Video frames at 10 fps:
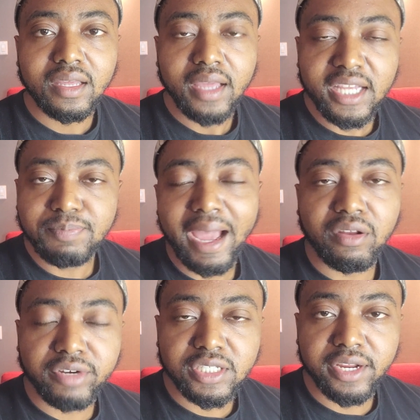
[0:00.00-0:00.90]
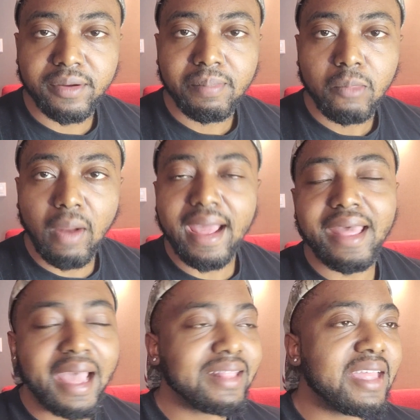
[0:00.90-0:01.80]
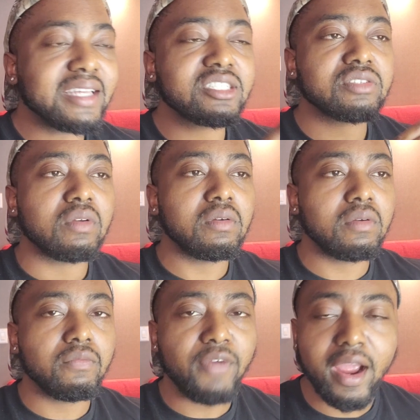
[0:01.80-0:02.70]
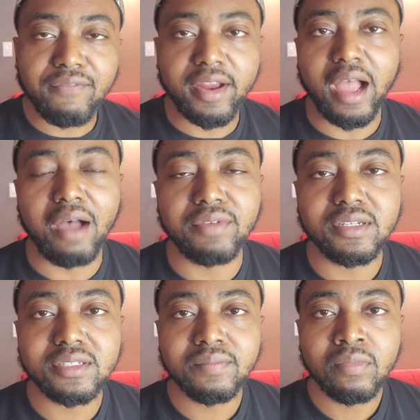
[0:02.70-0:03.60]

his boundaries here, right? I, I think it's very, very obvious.